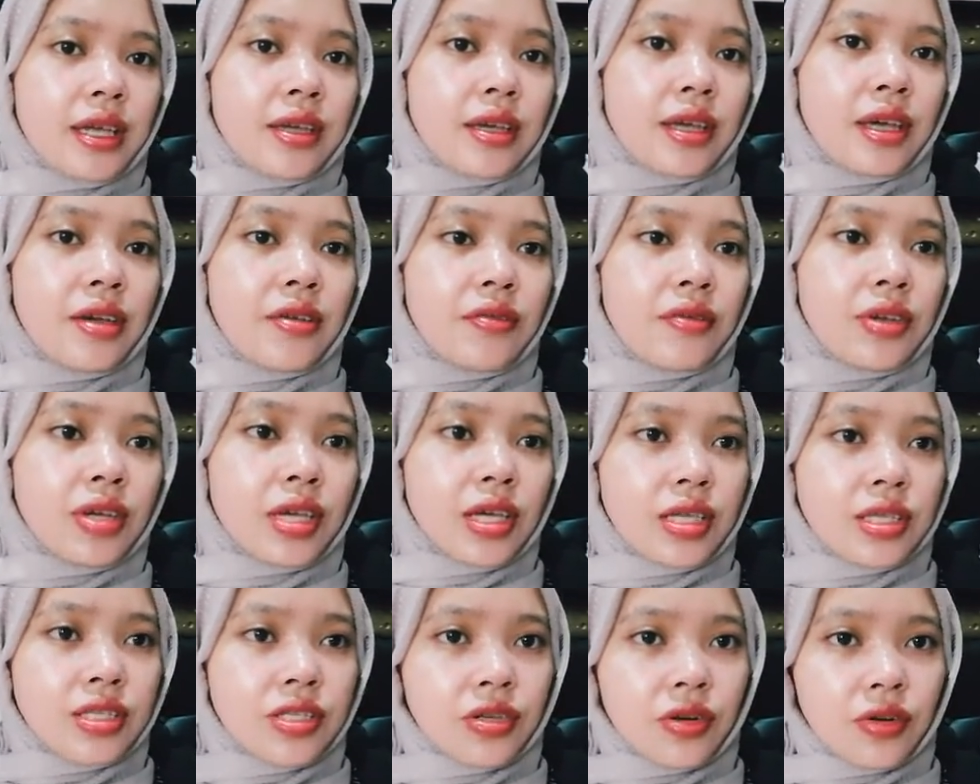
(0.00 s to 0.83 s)

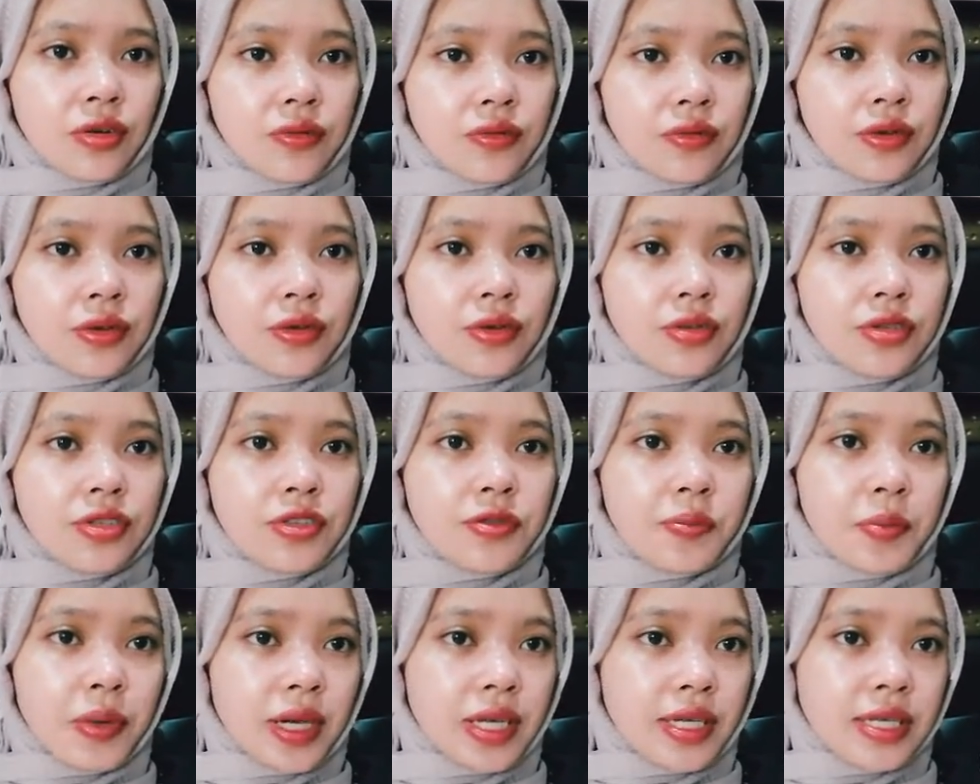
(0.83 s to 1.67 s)
Carriage of goods
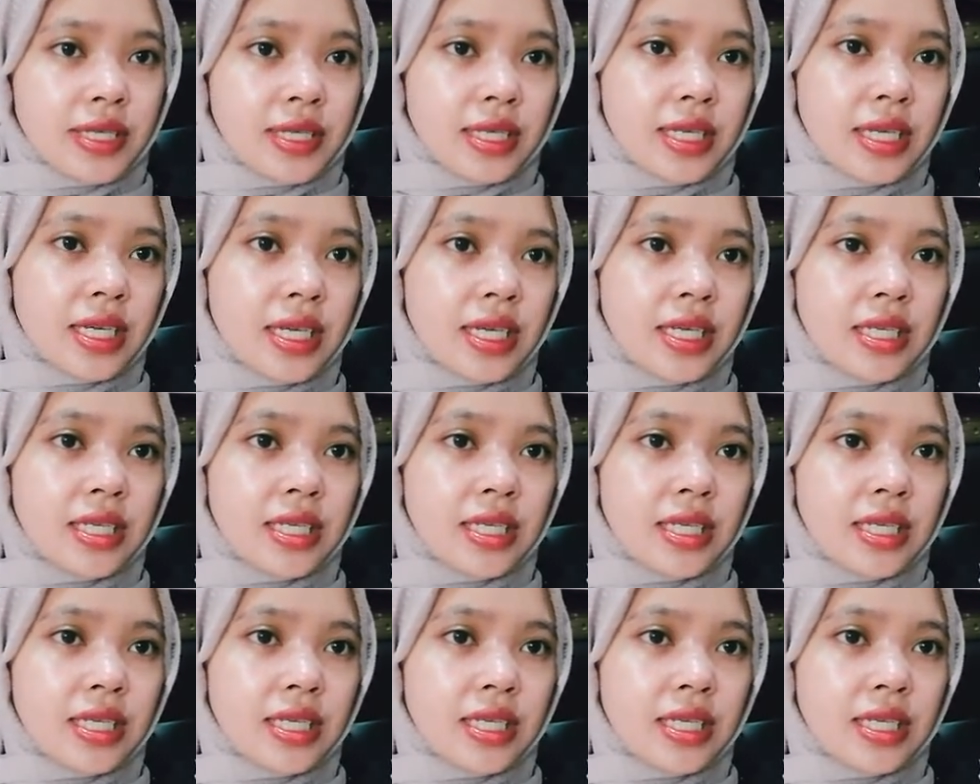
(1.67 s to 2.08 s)
by sea